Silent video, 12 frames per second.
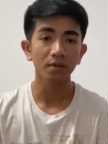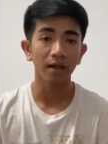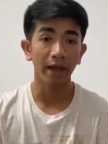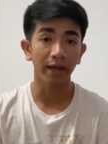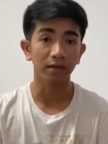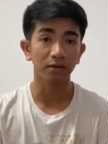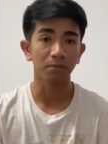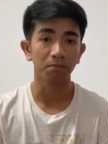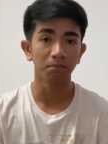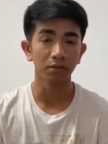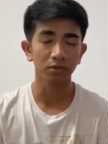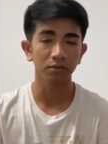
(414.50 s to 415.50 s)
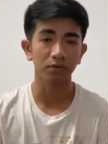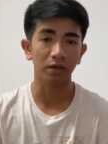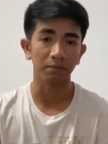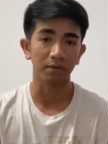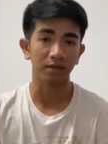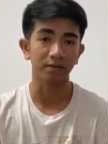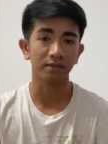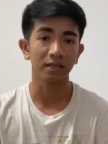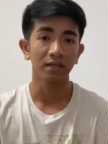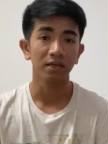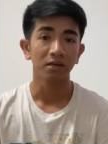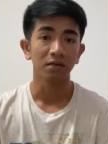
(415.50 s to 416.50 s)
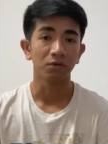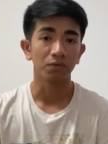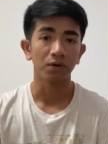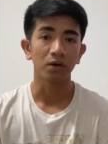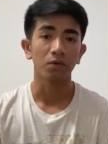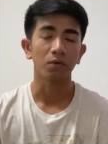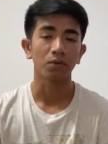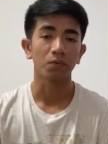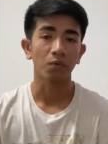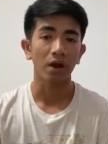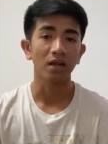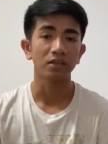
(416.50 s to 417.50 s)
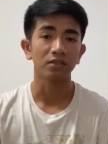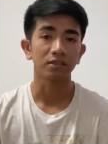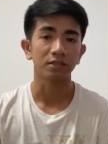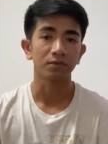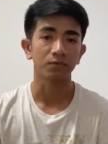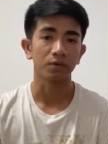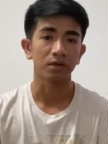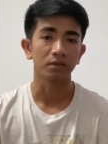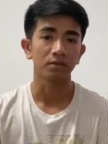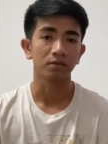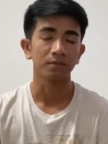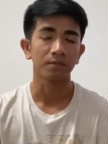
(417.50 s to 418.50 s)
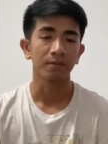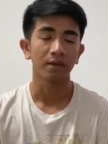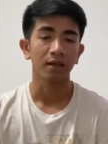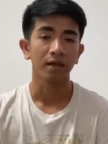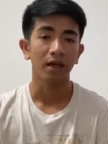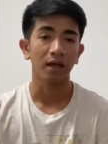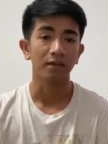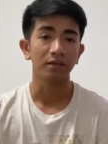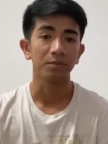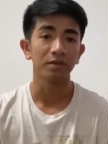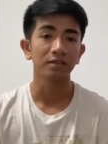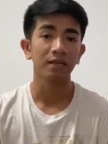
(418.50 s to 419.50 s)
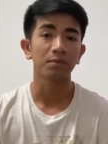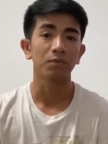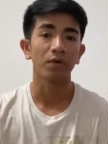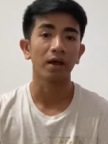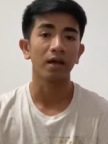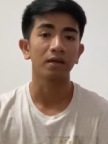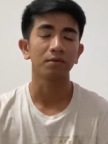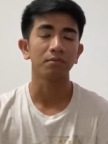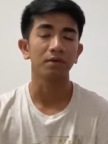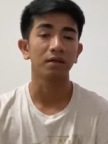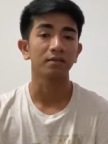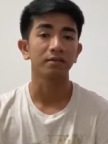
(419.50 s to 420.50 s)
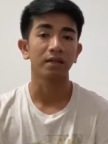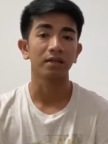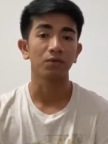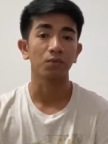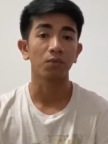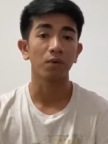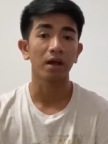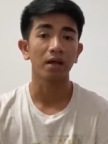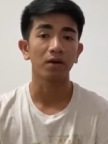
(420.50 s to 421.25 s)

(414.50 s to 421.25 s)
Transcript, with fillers: And blue, it means great or grandchildren. And in the meantime, red means like great